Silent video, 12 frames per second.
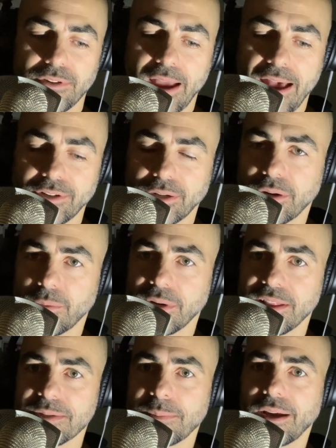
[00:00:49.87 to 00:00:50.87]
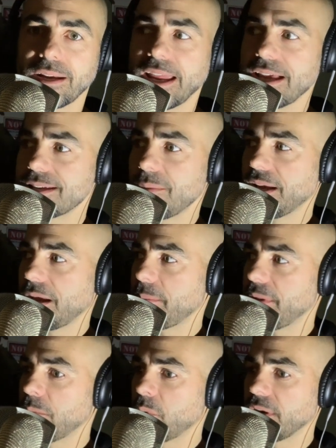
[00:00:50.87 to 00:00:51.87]
you haven't heard one of these podcasts, I wake up
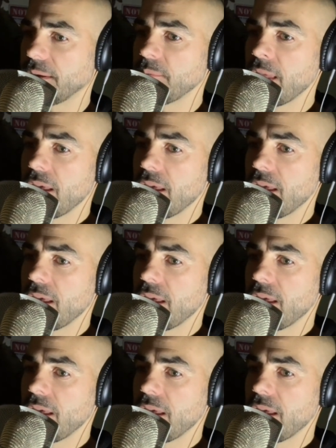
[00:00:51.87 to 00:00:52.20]
in the morning